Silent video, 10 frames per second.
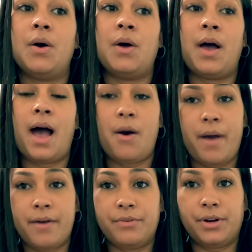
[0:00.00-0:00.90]

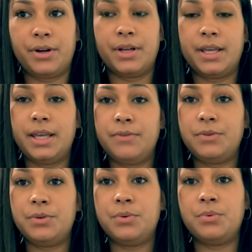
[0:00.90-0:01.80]
However, if
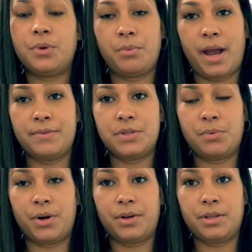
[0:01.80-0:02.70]
you arrive to
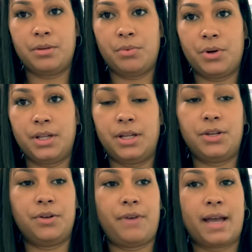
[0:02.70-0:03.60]
work in the morning
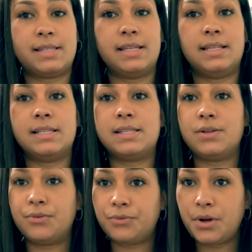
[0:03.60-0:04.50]
and your vaccine is
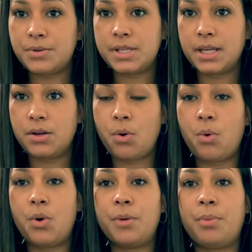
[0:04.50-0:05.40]
still frozen
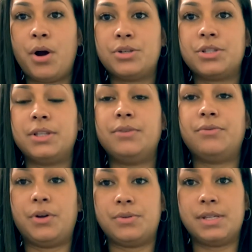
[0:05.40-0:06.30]
or partially
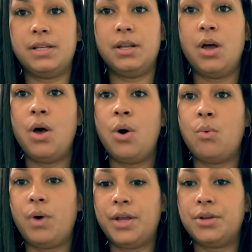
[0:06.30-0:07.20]
frozen,
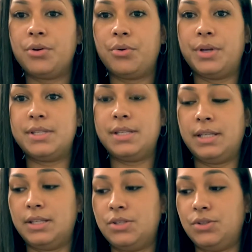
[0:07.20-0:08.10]
what you're going to
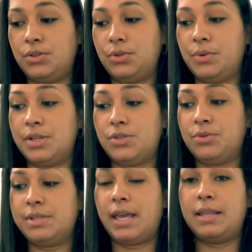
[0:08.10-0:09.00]
need to do is
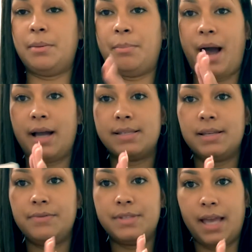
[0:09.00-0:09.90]
you'll take the box
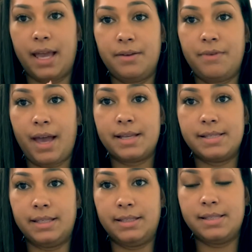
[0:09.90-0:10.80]
of 10
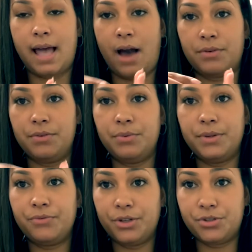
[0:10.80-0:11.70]
vaccines out of the
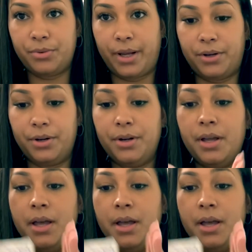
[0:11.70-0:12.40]
refrigerator,